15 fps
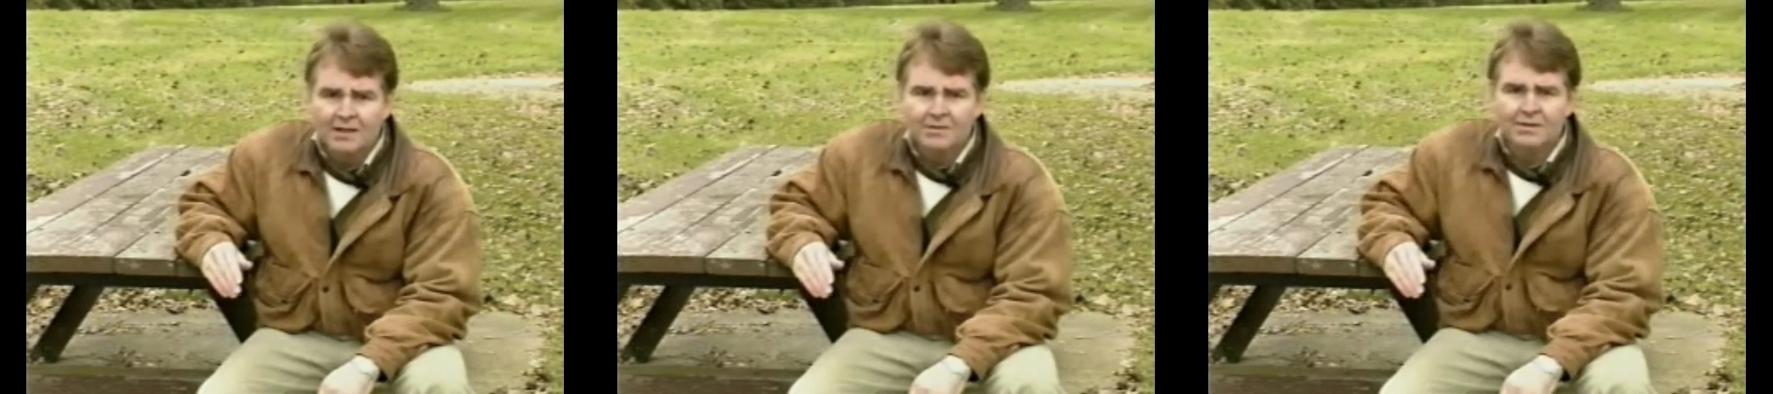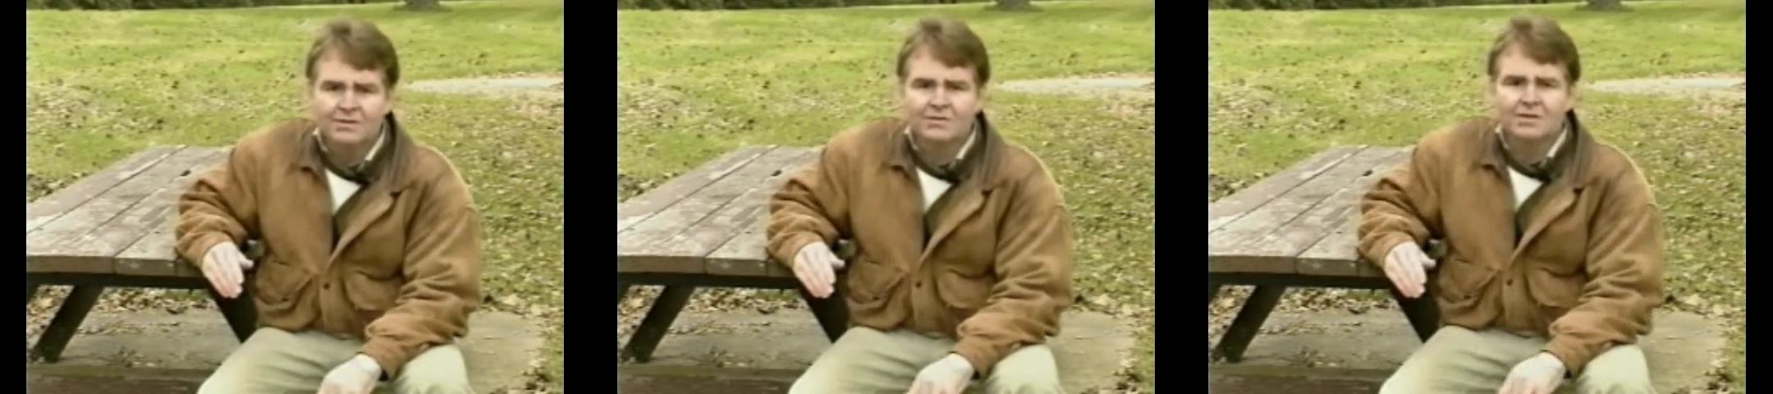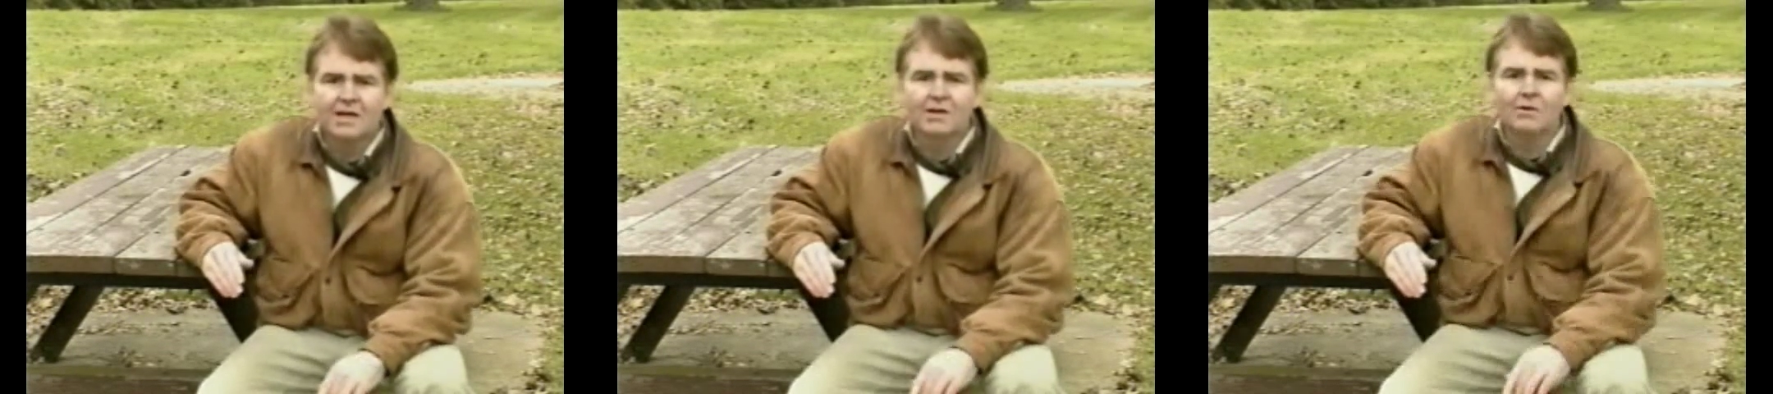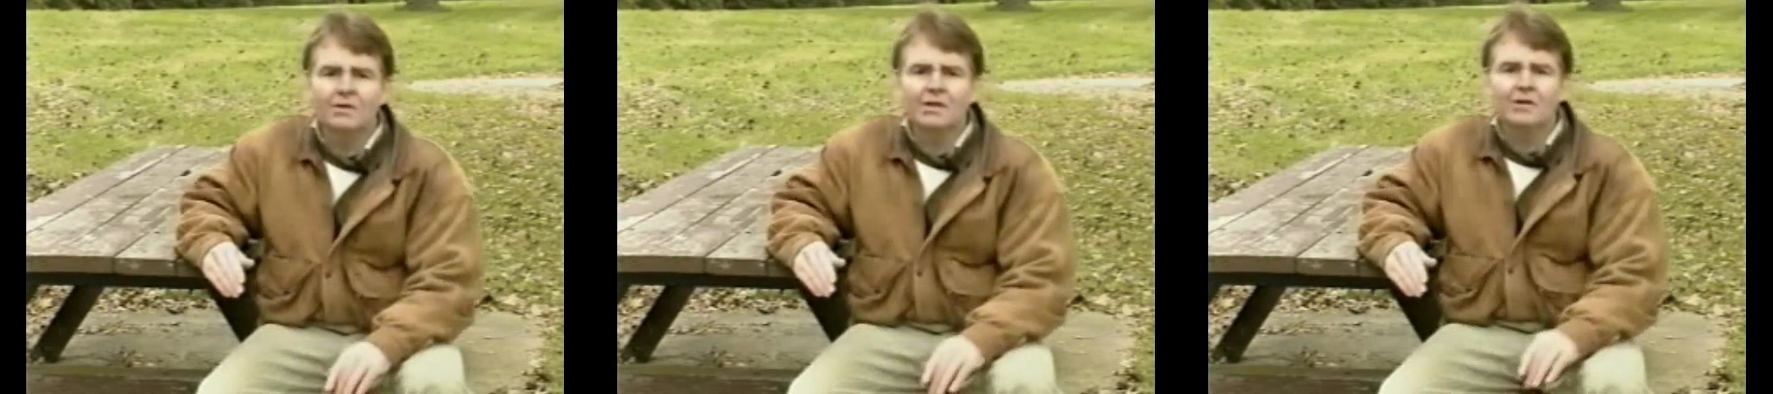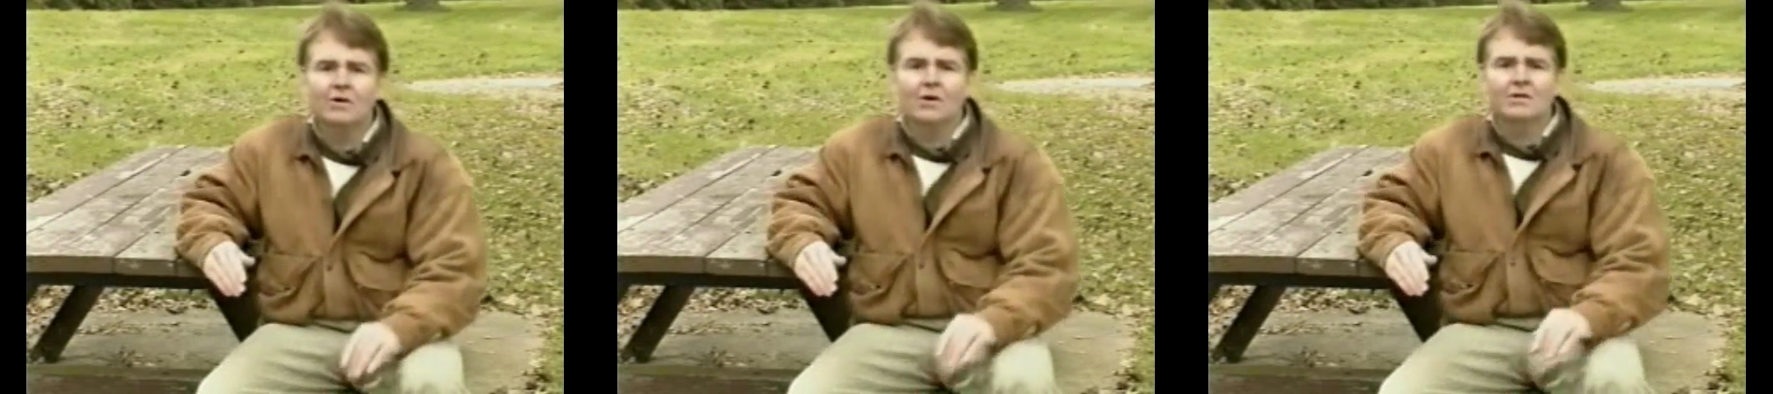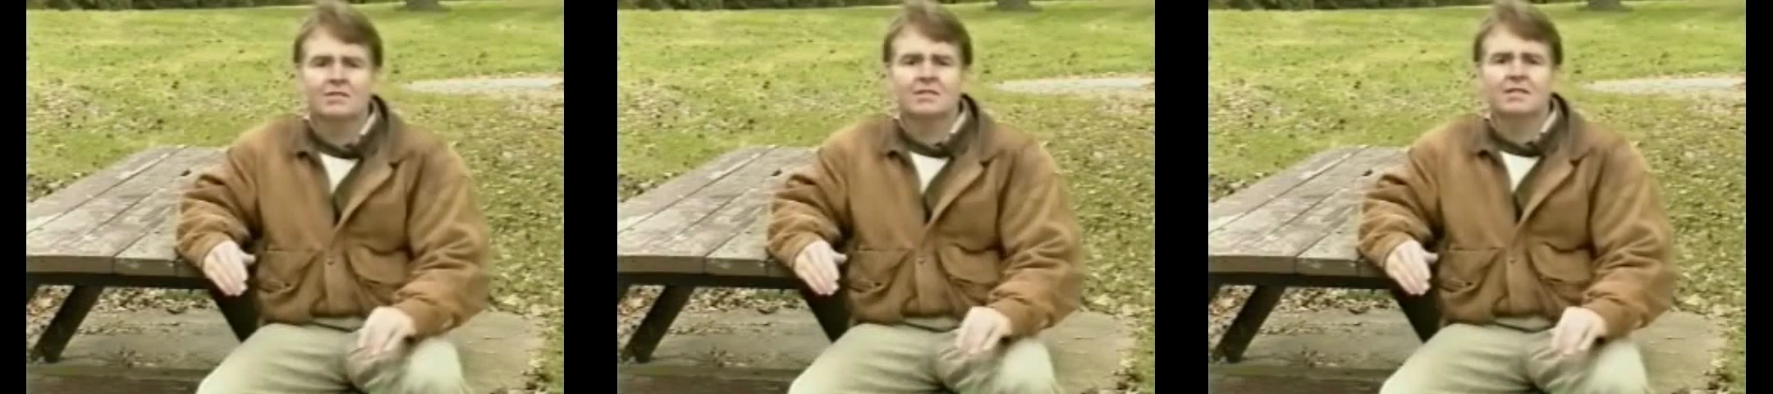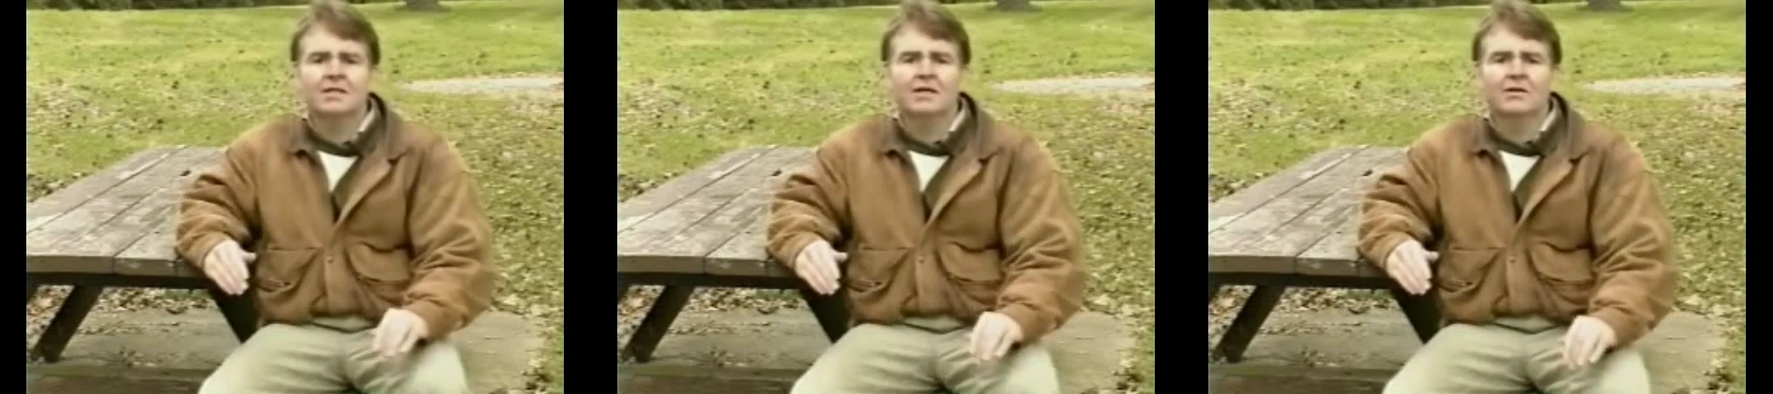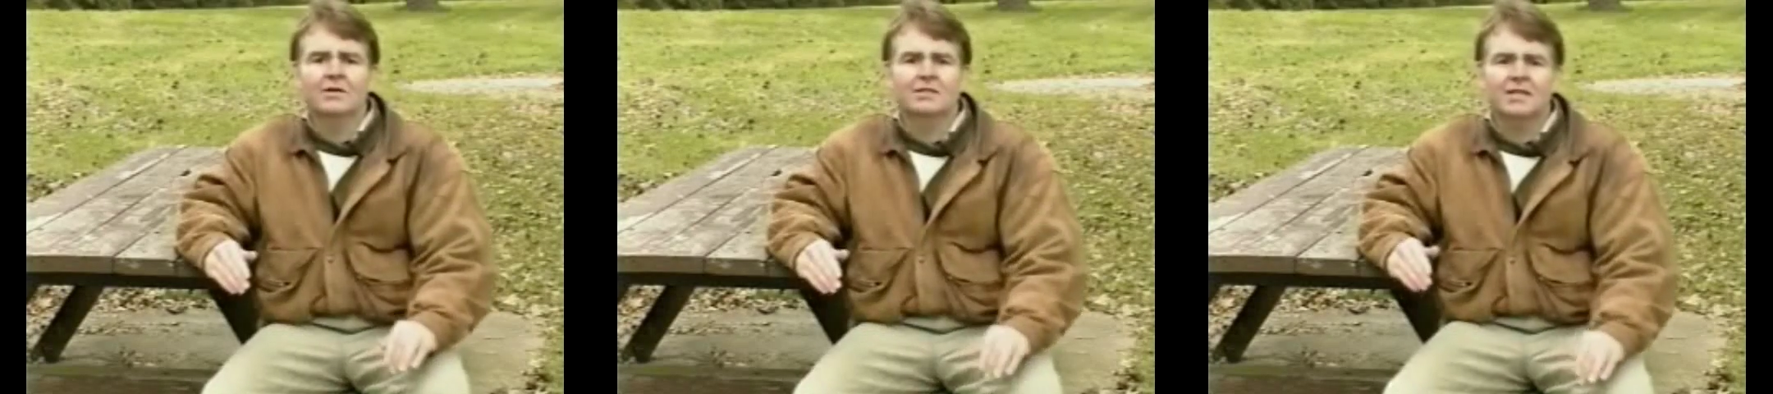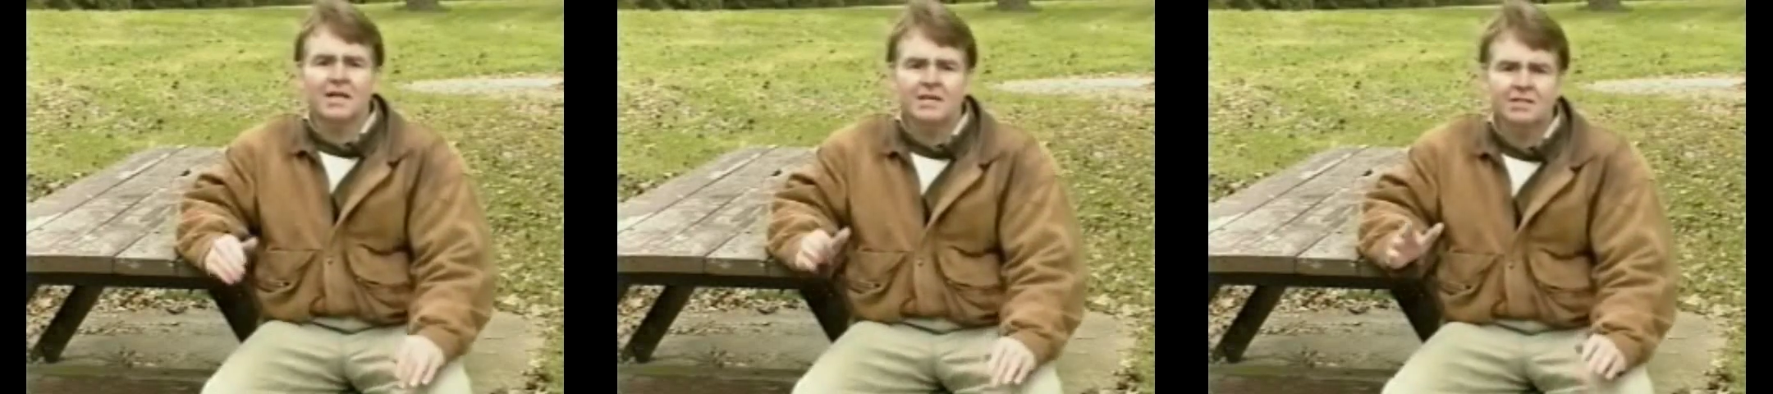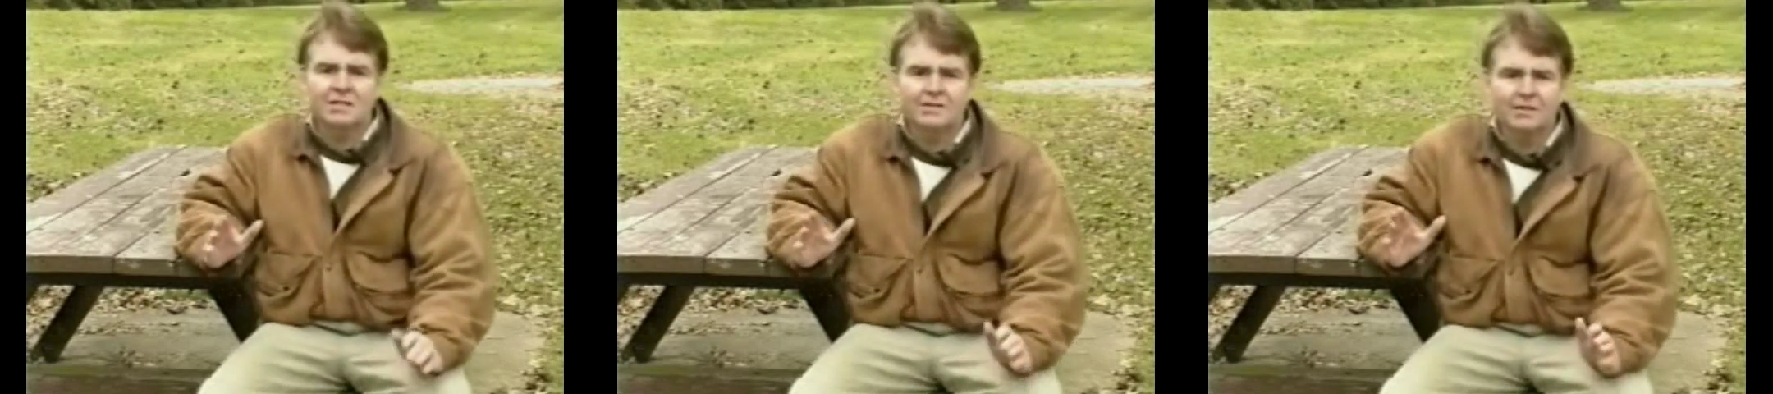This not only causes an
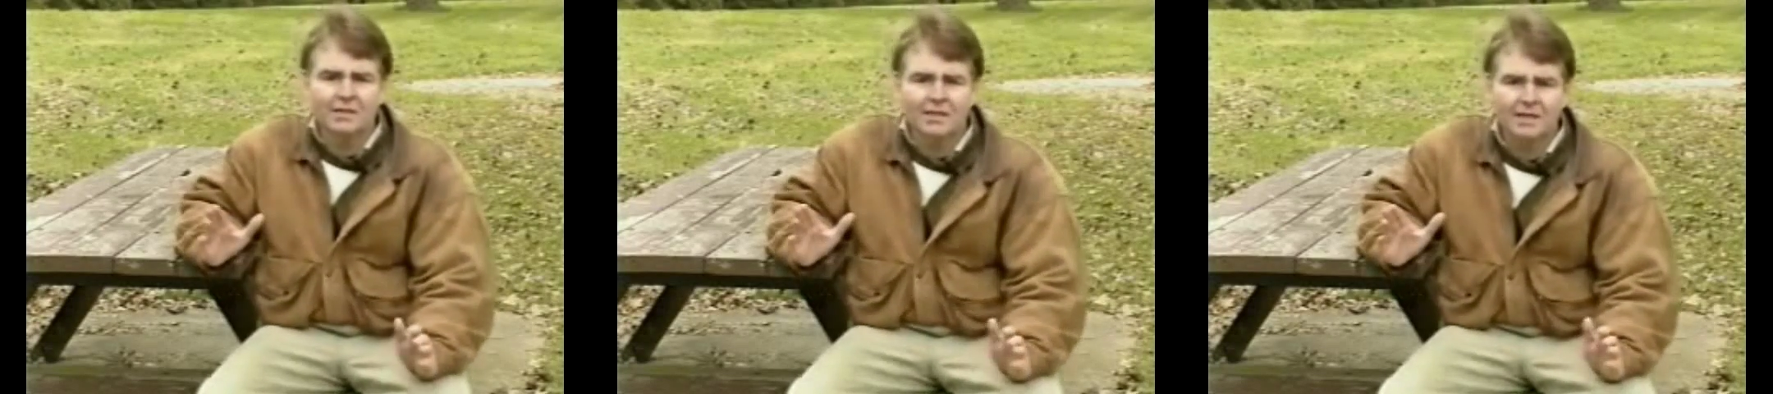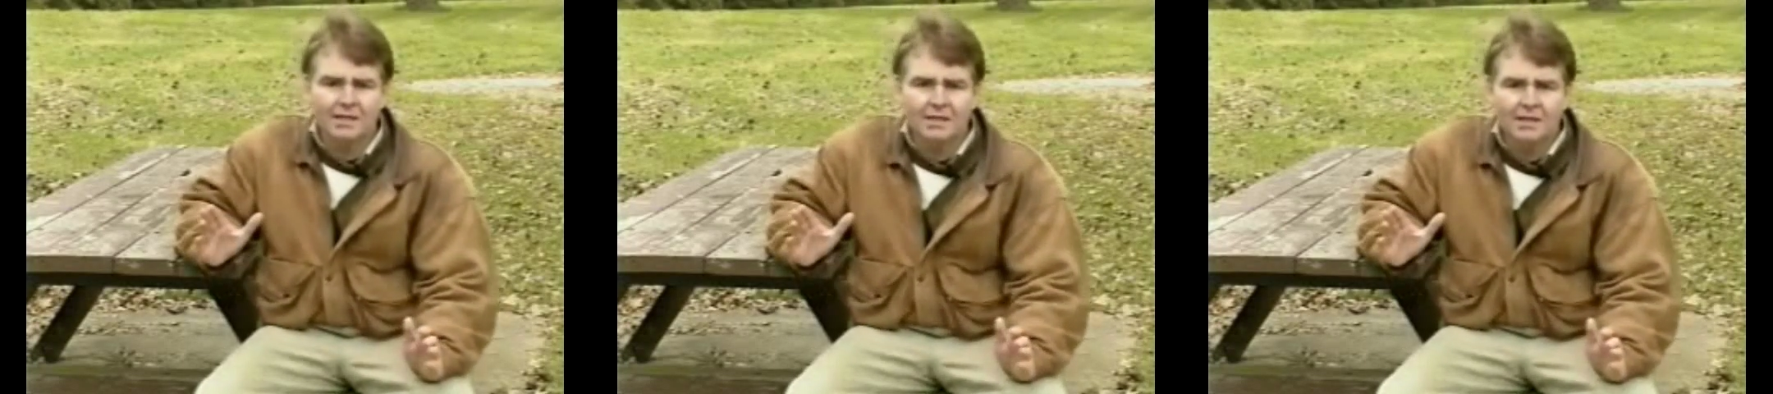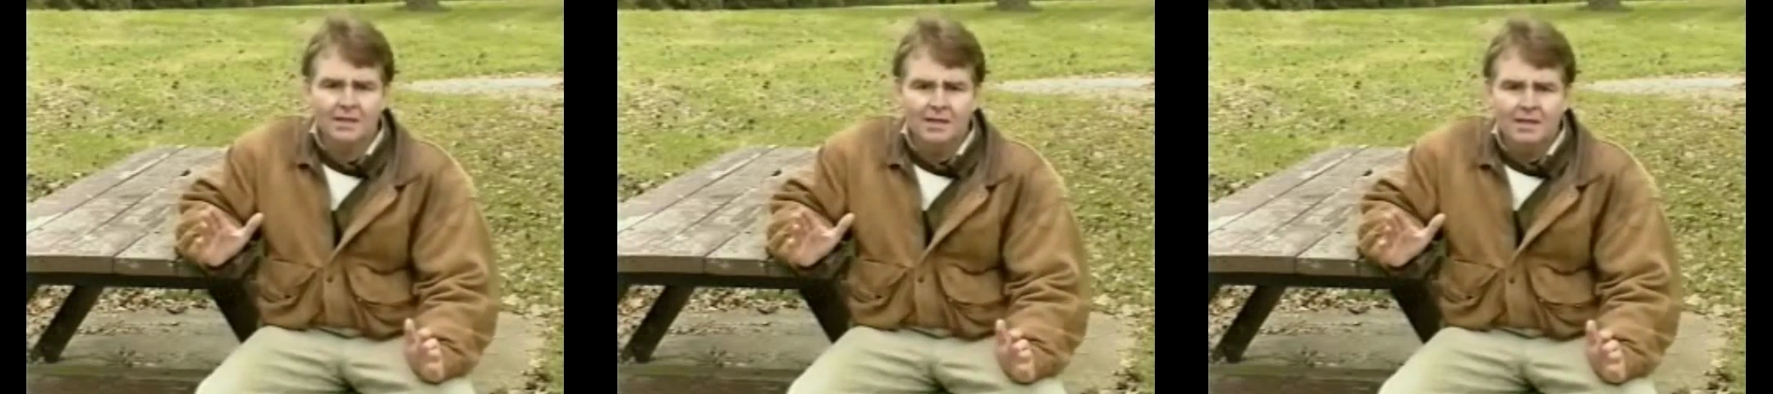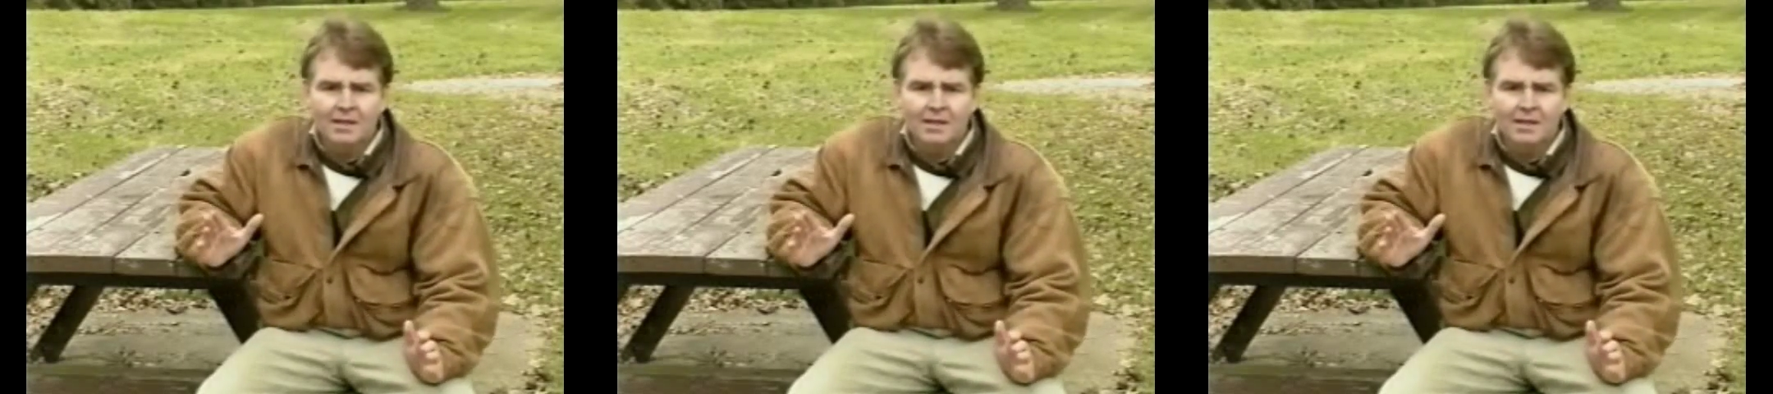irritation of the lid,